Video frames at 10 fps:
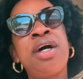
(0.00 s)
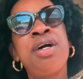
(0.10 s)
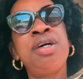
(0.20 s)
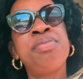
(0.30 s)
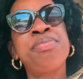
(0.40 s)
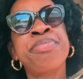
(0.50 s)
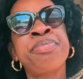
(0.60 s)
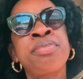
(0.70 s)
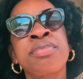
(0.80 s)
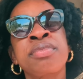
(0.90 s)
Um,
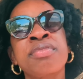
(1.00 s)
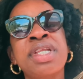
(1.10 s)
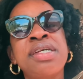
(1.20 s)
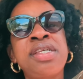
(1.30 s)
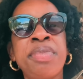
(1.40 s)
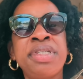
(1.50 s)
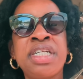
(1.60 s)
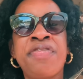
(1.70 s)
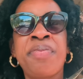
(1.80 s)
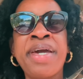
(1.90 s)
some of the
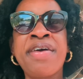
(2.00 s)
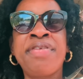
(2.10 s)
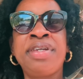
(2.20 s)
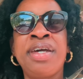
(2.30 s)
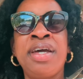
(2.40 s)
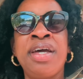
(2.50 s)
stuff I'm having,